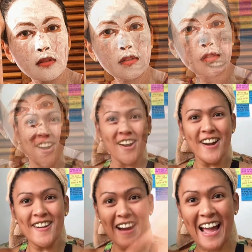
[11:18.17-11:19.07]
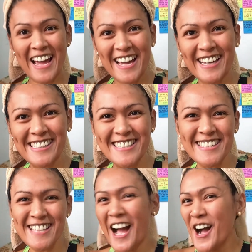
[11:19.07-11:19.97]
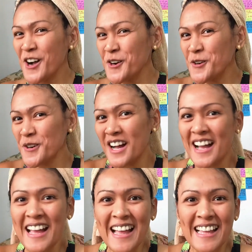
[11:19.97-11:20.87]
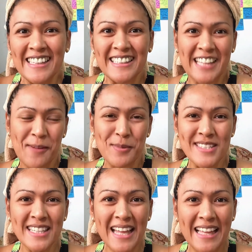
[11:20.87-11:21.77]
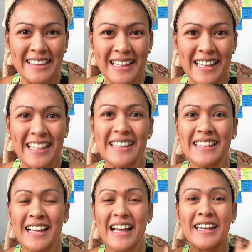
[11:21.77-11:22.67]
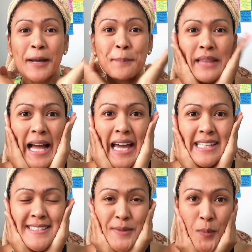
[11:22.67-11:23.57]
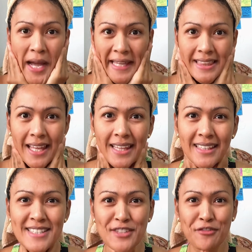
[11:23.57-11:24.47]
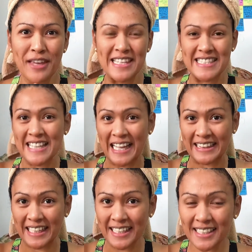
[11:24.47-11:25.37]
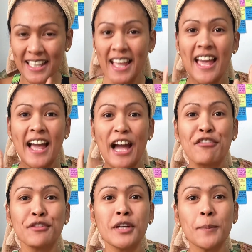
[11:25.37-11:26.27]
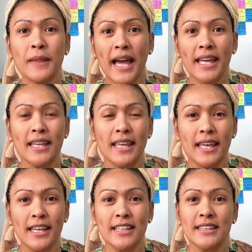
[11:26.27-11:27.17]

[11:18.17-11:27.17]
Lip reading: Alright, so natapos na natin i-apply si White Eta sa face natin. After applying it,